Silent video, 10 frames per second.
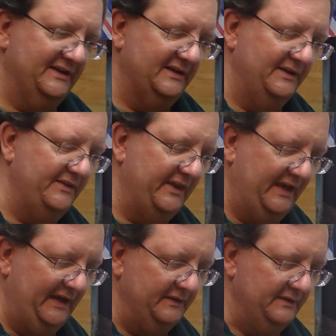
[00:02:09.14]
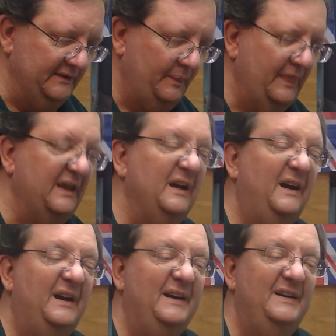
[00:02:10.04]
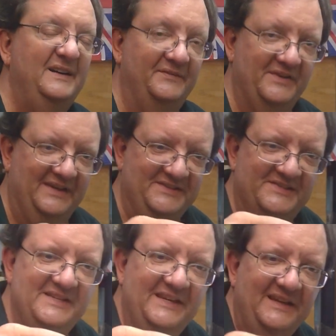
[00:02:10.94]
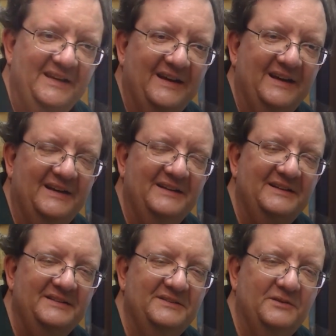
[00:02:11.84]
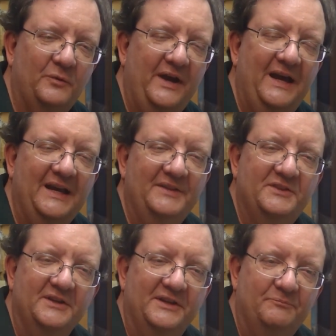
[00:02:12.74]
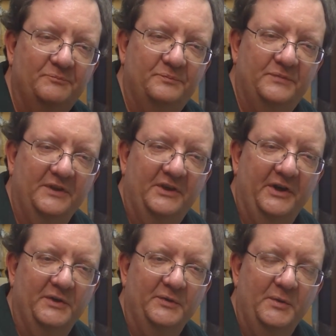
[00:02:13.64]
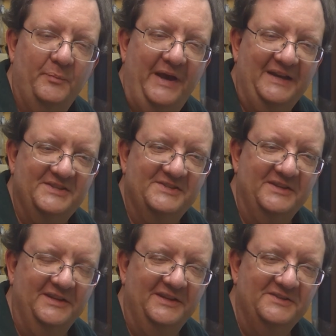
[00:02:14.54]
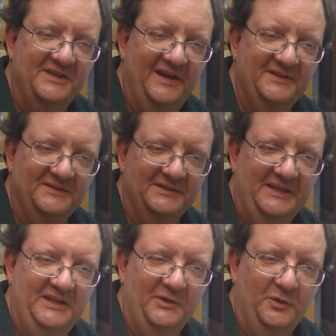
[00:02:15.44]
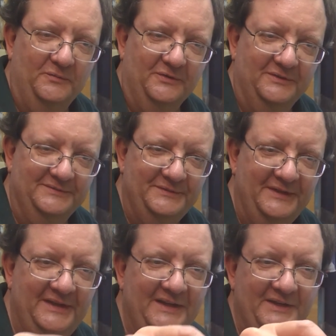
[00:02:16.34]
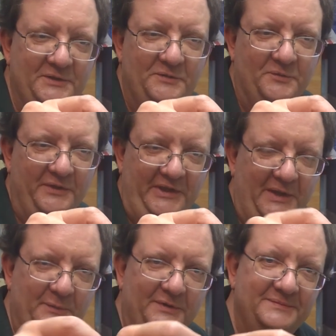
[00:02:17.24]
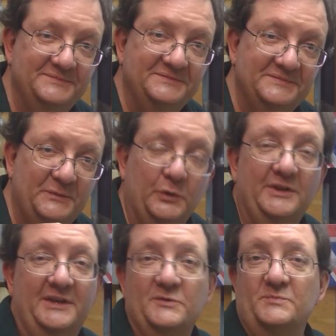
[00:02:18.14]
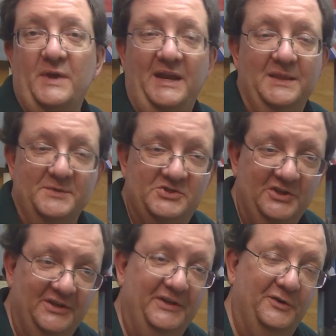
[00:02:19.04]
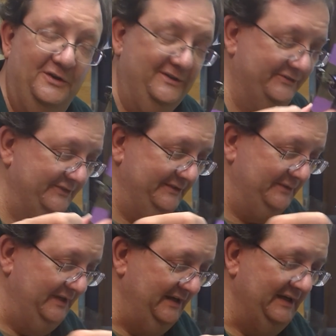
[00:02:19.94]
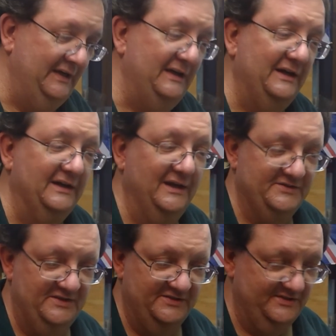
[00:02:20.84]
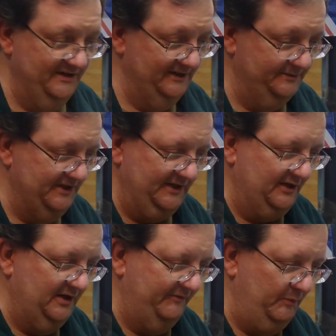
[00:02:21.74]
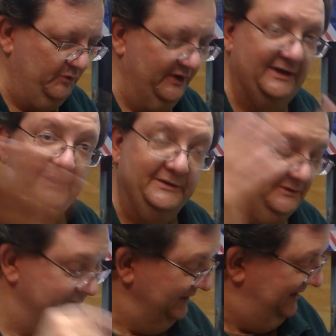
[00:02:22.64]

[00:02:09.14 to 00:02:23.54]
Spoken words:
it, in that, if you can see, the way I got the gunner in the back sitting, he's kind of leaning over and couldn't really get him to look like he was manning the machine gun at all. So I guess he's taking a coffee break, I don't know.